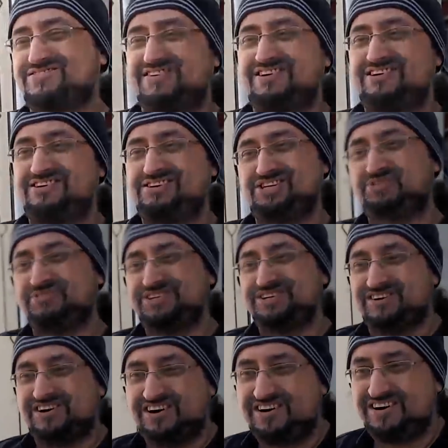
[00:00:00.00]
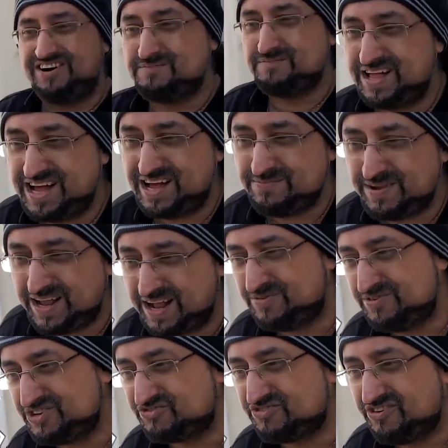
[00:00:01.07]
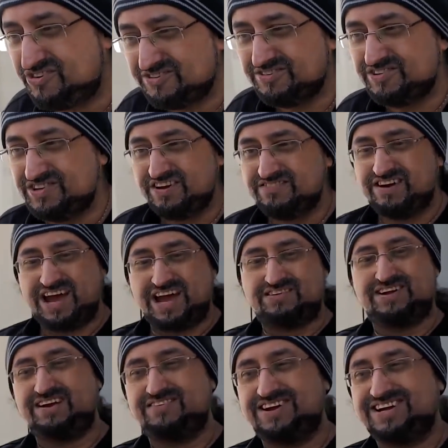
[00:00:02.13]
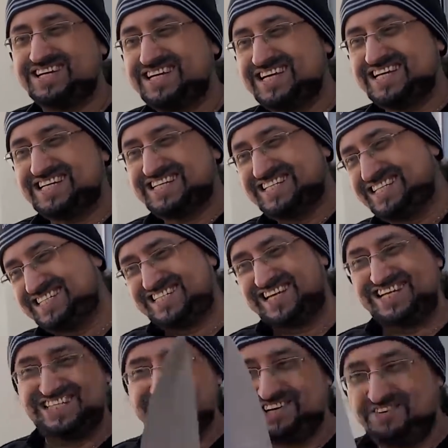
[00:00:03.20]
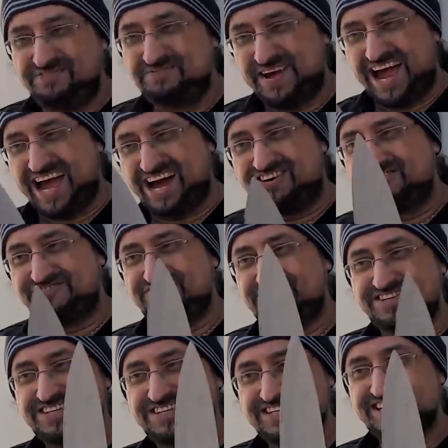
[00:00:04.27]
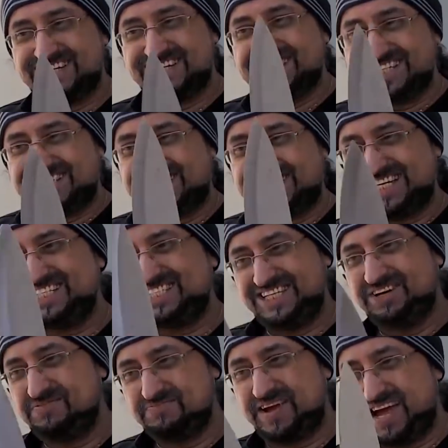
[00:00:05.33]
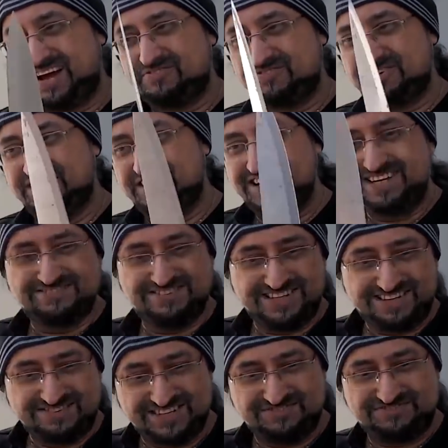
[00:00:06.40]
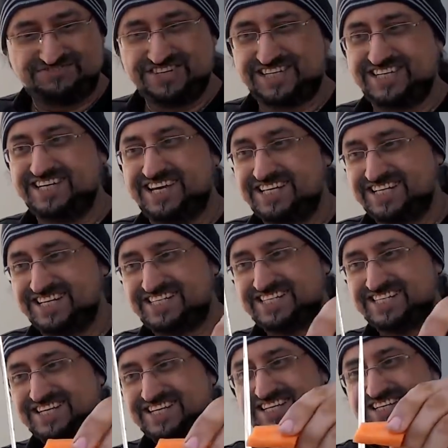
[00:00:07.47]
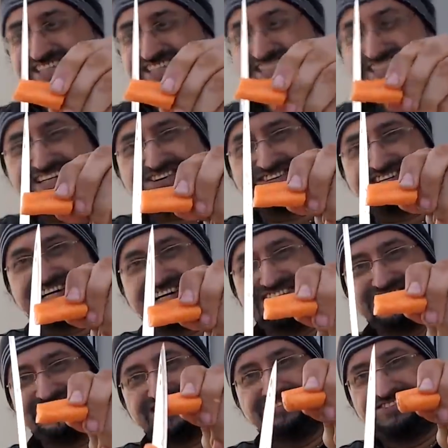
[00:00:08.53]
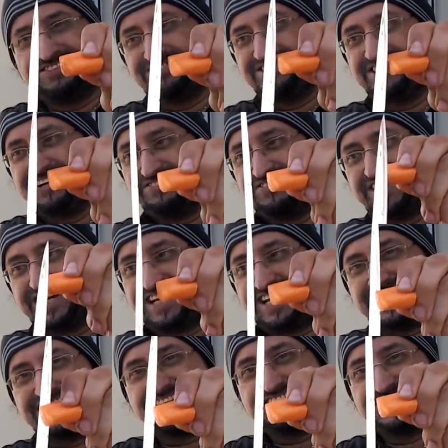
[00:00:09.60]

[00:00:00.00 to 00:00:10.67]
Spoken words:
Raj, you and your art, blah, blah, what's wrong with you? Blah, blah, blah. Shut your mouth. Shut your mouth. When I'm going to freaking get this, I'll cut your little laugh like that.